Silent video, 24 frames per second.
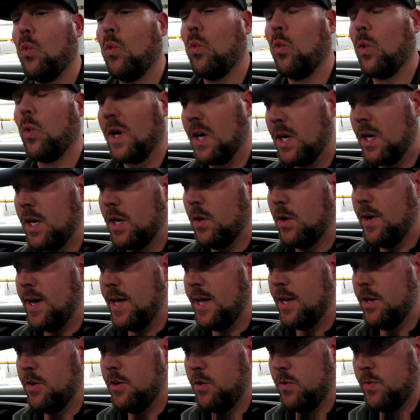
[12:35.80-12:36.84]
we're going to go
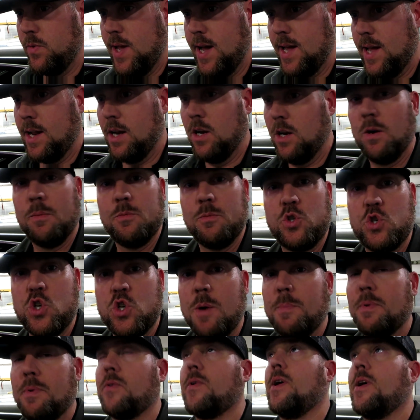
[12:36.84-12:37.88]
ahead and do that. I know I'm
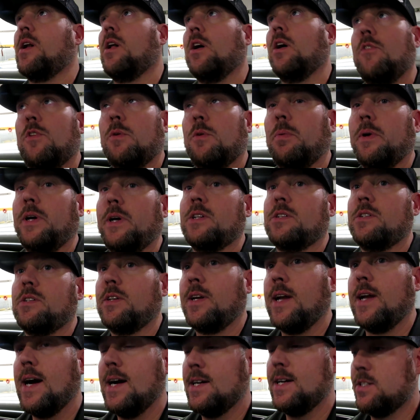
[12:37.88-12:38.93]
jumping around all over the place. You
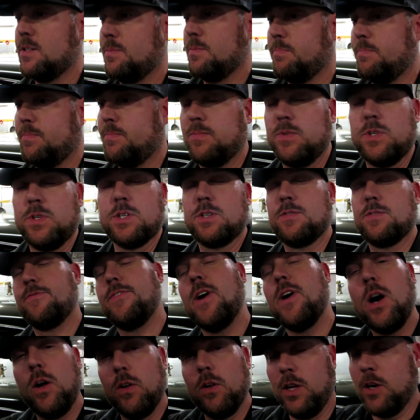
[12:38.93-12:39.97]
guys just
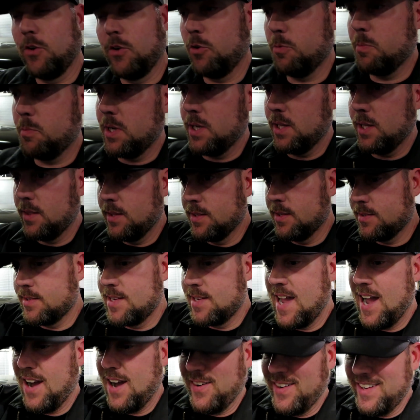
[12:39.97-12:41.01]
follow along with me. This is
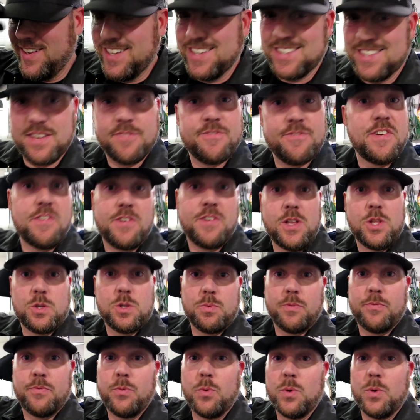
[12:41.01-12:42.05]
how it is. I've never done this
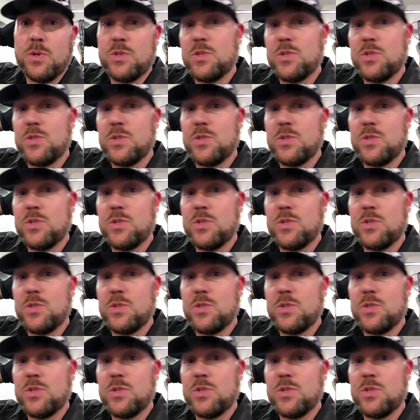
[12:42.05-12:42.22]
before.